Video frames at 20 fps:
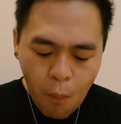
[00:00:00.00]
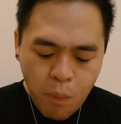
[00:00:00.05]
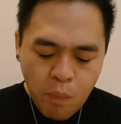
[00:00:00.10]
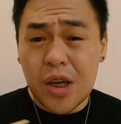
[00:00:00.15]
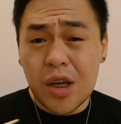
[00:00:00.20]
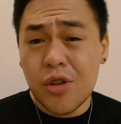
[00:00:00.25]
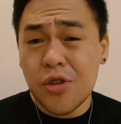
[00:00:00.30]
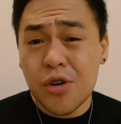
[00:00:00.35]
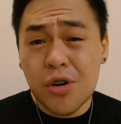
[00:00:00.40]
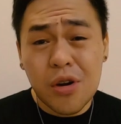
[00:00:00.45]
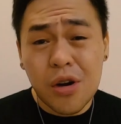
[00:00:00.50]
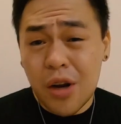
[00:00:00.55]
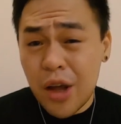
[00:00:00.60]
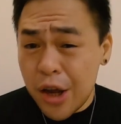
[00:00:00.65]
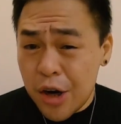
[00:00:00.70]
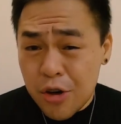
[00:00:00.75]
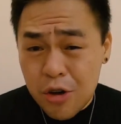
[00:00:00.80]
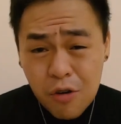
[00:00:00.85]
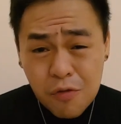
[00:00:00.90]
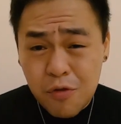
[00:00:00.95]
Inner
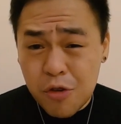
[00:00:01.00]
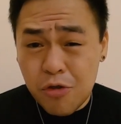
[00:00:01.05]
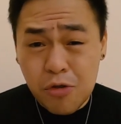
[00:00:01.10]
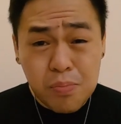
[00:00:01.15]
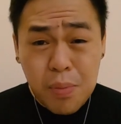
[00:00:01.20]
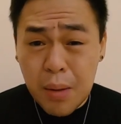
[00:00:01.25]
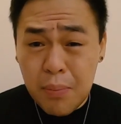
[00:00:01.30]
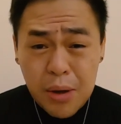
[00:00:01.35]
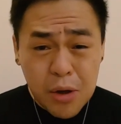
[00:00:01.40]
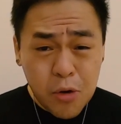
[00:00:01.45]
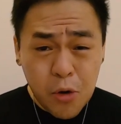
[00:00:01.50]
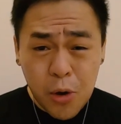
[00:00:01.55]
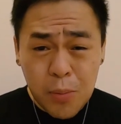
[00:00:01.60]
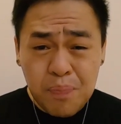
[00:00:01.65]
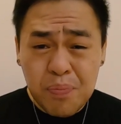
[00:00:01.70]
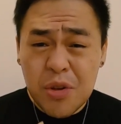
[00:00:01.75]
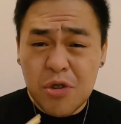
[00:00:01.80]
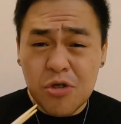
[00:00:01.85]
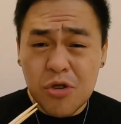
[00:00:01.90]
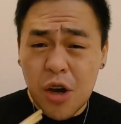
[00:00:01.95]
layer of this baby corn
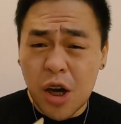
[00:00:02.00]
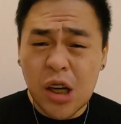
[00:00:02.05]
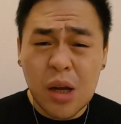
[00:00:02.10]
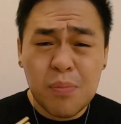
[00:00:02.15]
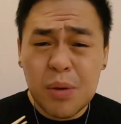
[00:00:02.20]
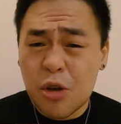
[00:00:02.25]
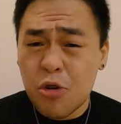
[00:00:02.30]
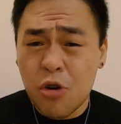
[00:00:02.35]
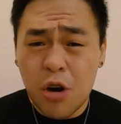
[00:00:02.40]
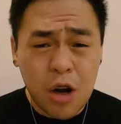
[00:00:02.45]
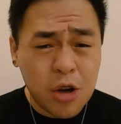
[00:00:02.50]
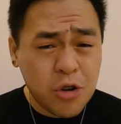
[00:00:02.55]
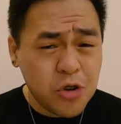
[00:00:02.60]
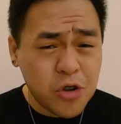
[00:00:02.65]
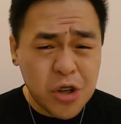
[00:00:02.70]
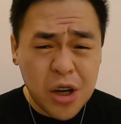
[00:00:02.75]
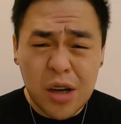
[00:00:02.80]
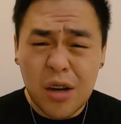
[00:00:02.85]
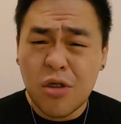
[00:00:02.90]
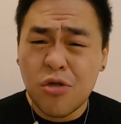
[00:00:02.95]
is kind of a bit
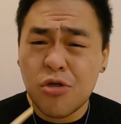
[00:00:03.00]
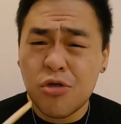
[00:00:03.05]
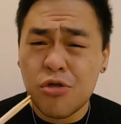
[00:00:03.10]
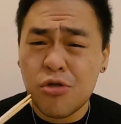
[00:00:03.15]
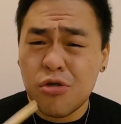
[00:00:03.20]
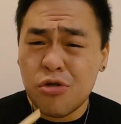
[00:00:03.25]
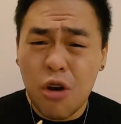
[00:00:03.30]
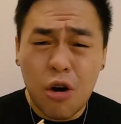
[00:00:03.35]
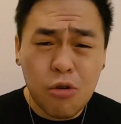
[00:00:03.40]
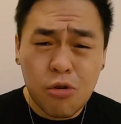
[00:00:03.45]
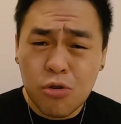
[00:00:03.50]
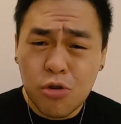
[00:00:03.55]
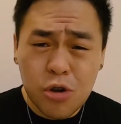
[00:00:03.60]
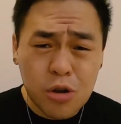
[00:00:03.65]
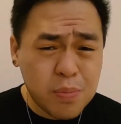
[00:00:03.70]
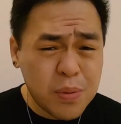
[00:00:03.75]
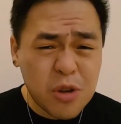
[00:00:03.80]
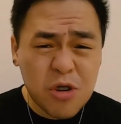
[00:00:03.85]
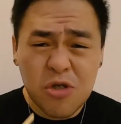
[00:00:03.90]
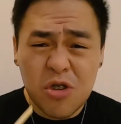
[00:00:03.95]
crunchy, and it's so good
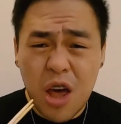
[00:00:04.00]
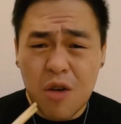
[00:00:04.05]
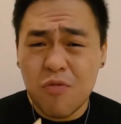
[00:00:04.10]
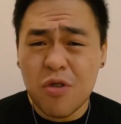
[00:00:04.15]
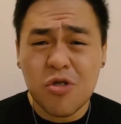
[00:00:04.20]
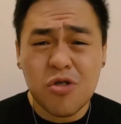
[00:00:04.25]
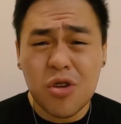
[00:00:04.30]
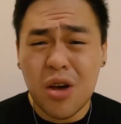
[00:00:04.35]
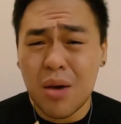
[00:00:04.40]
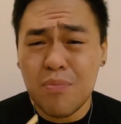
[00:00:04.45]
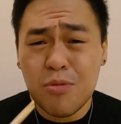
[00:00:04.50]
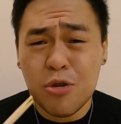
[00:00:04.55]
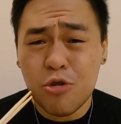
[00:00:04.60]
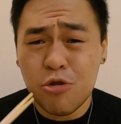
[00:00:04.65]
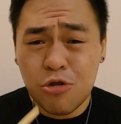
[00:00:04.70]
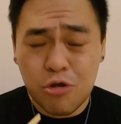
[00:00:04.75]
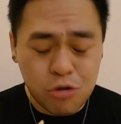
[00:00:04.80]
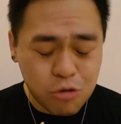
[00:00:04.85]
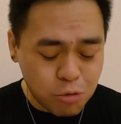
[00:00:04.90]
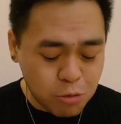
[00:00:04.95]
because every time you
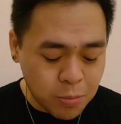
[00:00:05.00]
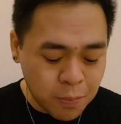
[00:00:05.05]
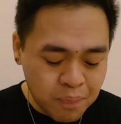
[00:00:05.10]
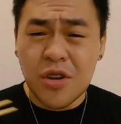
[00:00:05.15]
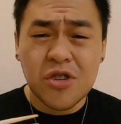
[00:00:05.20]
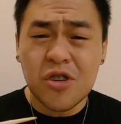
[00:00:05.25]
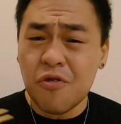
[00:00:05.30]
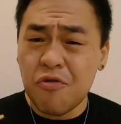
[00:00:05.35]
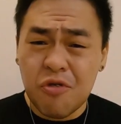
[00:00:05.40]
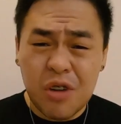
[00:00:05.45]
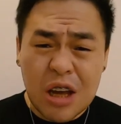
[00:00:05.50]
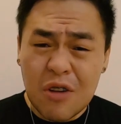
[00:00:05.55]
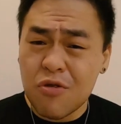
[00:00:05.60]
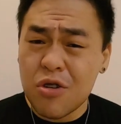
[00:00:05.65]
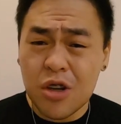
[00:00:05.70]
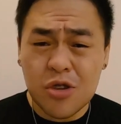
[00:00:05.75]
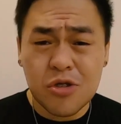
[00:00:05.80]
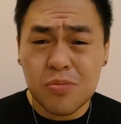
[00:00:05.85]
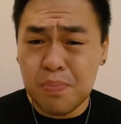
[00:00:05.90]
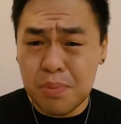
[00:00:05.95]
chew, there's a flavor
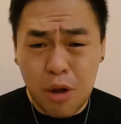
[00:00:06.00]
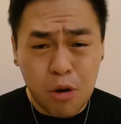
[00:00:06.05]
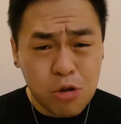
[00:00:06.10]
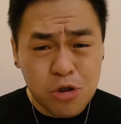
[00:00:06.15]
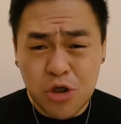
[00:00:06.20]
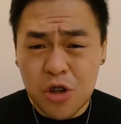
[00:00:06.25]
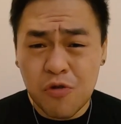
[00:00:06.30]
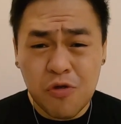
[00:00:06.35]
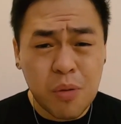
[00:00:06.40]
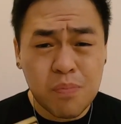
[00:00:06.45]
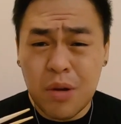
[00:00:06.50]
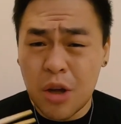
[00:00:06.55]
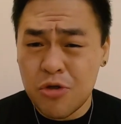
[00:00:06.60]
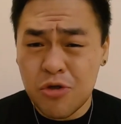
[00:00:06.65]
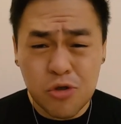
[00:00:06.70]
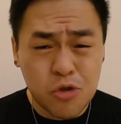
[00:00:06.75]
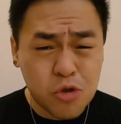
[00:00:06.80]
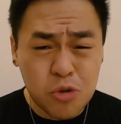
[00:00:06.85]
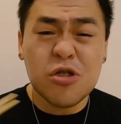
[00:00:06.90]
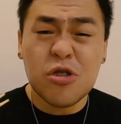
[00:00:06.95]
explosion from the
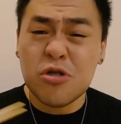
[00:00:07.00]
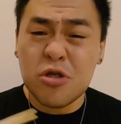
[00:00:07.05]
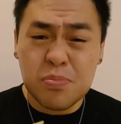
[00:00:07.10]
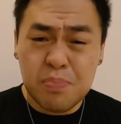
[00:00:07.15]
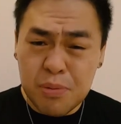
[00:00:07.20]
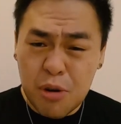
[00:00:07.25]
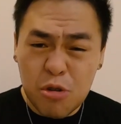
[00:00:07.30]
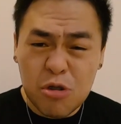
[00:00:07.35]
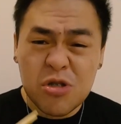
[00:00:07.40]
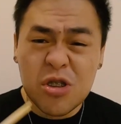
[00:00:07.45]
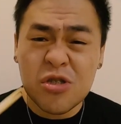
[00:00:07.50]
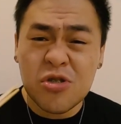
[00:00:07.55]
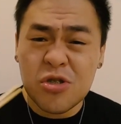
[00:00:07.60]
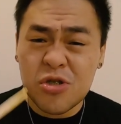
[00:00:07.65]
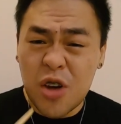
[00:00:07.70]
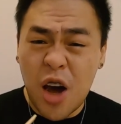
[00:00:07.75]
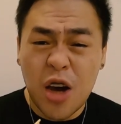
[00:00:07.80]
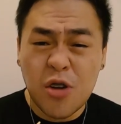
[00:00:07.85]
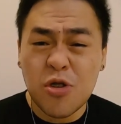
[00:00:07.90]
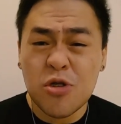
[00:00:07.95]
soup. It explodes
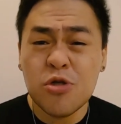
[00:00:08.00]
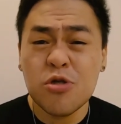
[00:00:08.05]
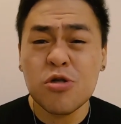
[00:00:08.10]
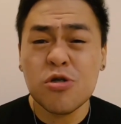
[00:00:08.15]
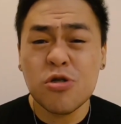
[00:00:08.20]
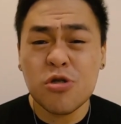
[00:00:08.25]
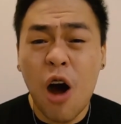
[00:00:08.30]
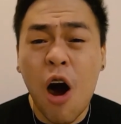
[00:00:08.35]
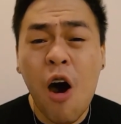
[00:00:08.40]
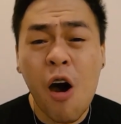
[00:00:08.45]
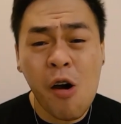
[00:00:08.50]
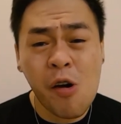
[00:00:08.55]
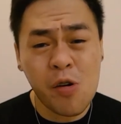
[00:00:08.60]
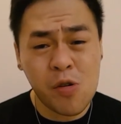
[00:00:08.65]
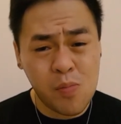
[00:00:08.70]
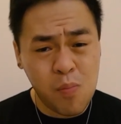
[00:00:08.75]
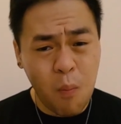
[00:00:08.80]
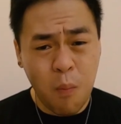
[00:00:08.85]
inside in your tongue.